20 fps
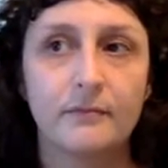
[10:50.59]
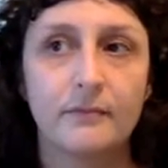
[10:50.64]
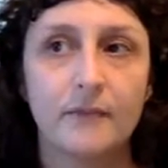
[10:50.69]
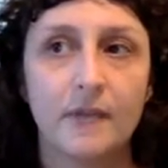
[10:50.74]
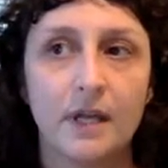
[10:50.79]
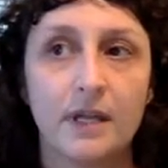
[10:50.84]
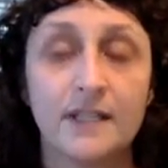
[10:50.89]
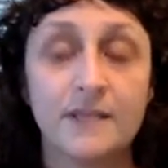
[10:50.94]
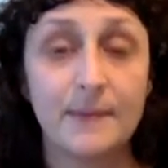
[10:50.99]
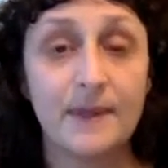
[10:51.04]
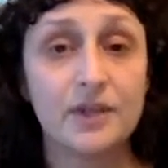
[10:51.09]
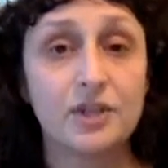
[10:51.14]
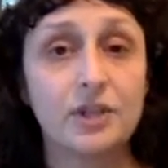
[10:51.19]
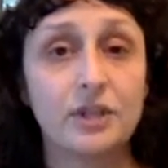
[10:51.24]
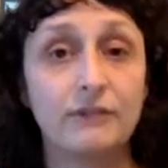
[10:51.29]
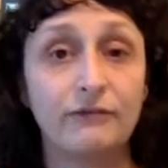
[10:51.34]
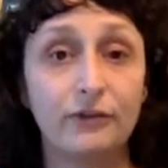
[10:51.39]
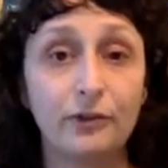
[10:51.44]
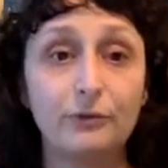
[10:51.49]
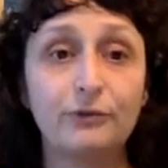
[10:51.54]

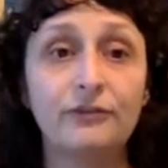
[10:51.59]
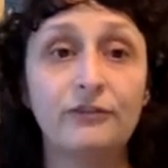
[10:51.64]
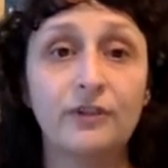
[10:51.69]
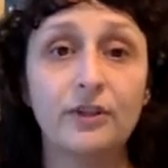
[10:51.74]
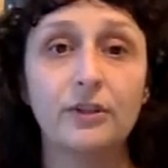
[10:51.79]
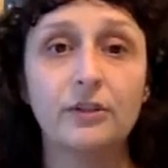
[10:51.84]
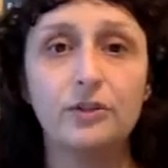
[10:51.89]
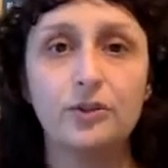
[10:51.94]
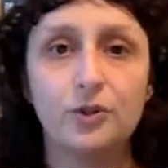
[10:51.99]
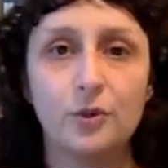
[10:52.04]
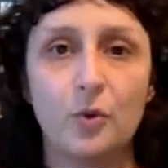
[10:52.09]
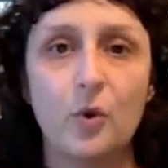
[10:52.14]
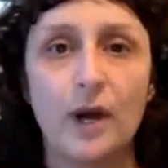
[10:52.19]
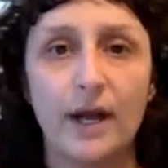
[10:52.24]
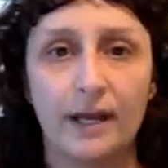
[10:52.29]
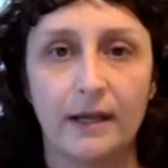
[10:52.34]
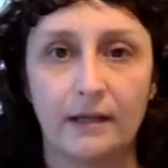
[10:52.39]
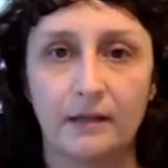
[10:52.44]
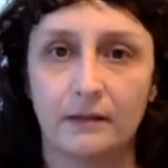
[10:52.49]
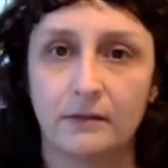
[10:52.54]
Especially if you feel
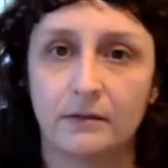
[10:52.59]
joy